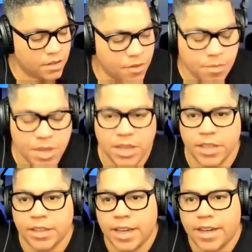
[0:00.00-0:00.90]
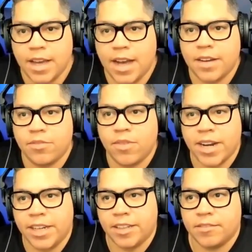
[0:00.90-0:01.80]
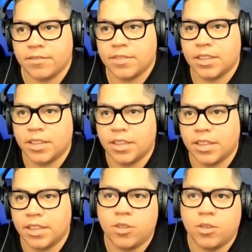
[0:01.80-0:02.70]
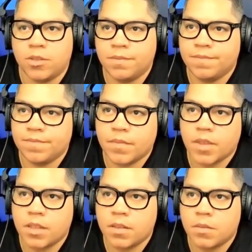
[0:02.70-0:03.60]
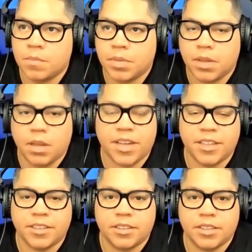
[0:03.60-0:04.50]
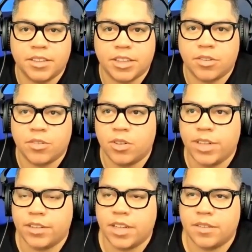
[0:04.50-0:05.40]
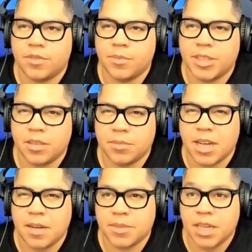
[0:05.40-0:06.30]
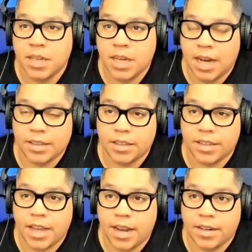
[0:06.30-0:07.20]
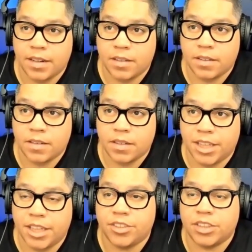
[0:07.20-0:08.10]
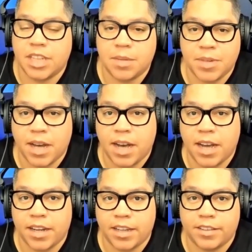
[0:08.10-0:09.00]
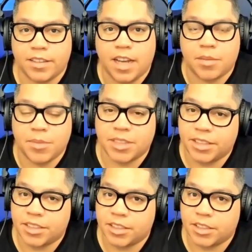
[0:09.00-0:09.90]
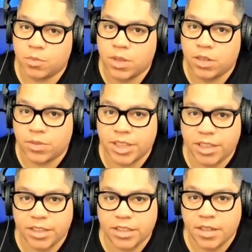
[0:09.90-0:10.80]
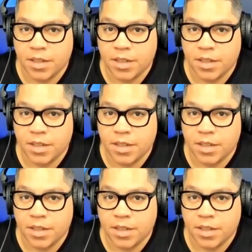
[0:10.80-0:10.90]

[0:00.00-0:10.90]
for me, like I write little plugins in general, and for me, sometimes I look at Ghidra's API and the documentation is well written,